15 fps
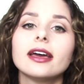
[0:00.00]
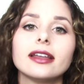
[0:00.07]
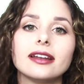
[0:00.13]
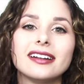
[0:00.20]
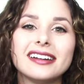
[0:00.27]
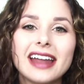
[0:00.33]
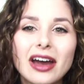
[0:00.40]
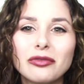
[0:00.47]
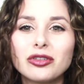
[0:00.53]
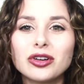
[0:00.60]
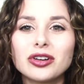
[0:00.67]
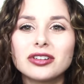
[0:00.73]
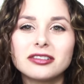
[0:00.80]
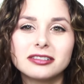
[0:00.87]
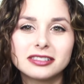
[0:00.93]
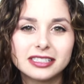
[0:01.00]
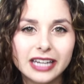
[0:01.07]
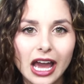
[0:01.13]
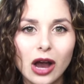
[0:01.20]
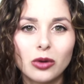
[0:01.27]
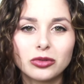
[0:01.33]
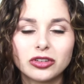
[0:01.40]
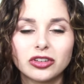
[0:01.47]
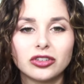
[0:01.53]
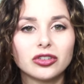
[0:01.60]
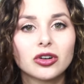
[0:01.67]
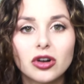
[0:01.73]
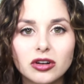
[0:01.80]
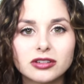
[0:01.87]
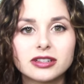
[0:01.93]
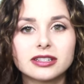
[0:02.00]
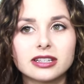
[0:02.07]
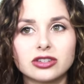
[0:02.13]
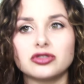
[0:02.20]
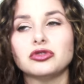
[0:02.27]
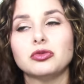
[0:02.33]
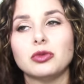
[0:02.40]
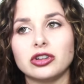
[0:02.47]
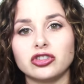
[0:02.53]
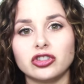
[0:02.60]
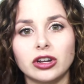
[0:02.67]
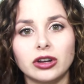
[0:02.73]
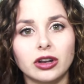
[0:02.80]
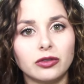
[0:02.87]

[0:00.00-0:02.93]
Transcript: Never doubt your nurse's intuition.